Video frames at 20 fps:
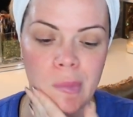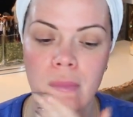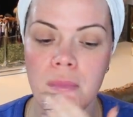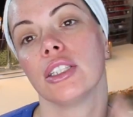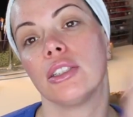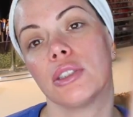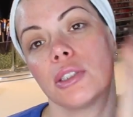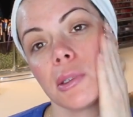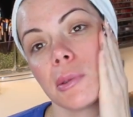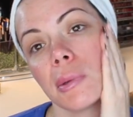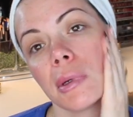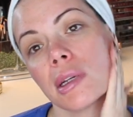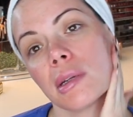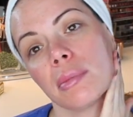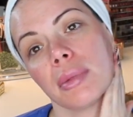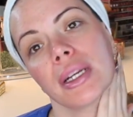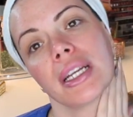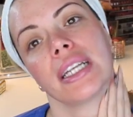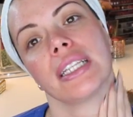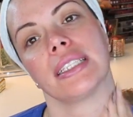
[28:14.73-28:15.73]
And you do
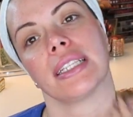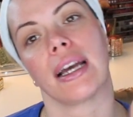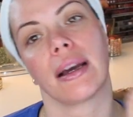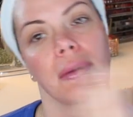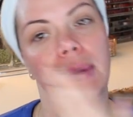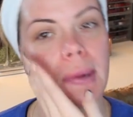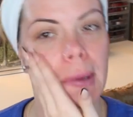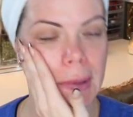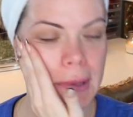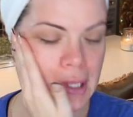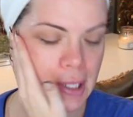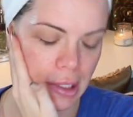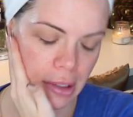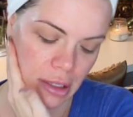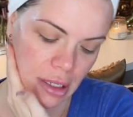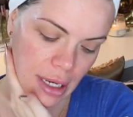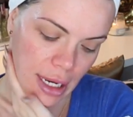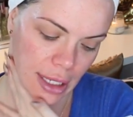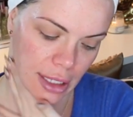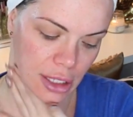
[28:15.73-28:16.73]
wanna bring it down onto
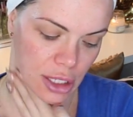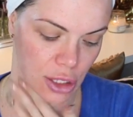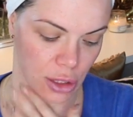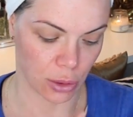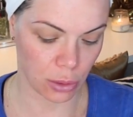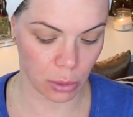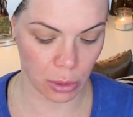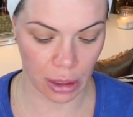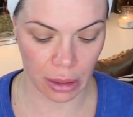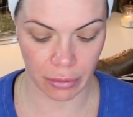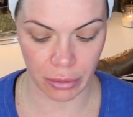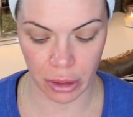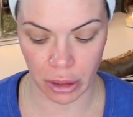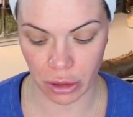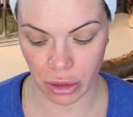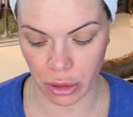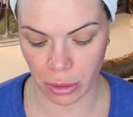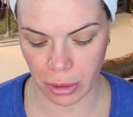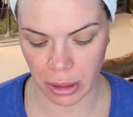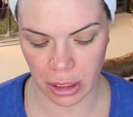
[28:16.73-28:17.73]
your neck too, whatever
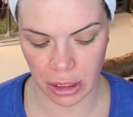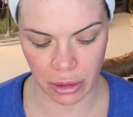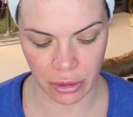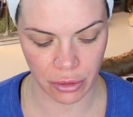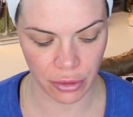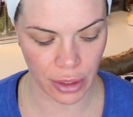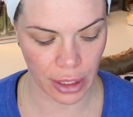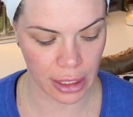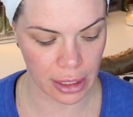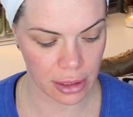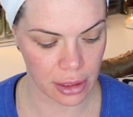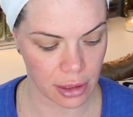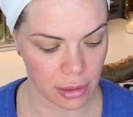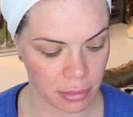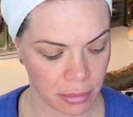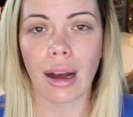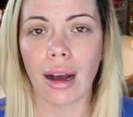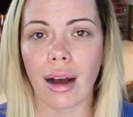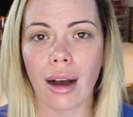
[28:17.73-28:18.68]
you're doing to your face.